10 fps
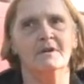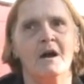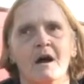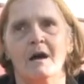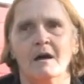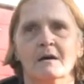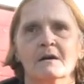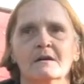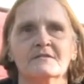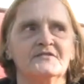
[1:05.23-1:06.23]
uh,
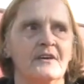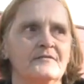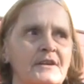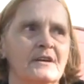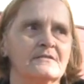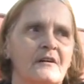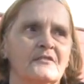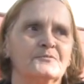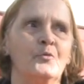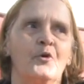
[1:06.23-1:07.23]
seven, eight
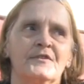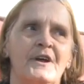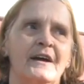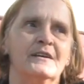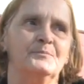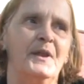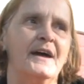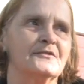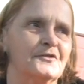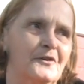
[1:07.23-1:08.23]
dogs more than I had
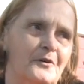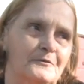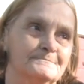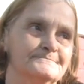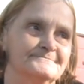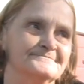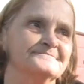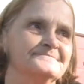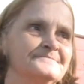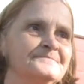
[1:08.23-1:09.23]
planned to go.
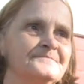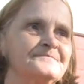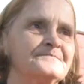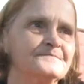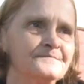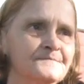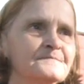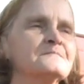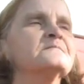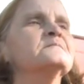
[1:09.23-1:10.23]
The team turns off the
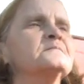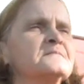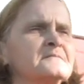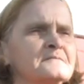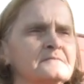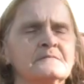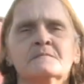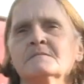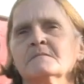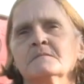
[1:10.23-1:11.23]
cameras to
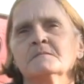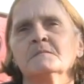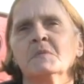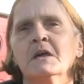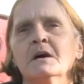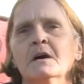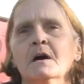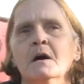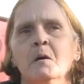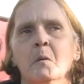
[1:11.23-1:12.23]
convince her she is doing the
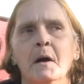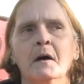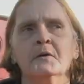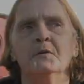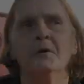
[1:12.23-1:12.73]
right thing for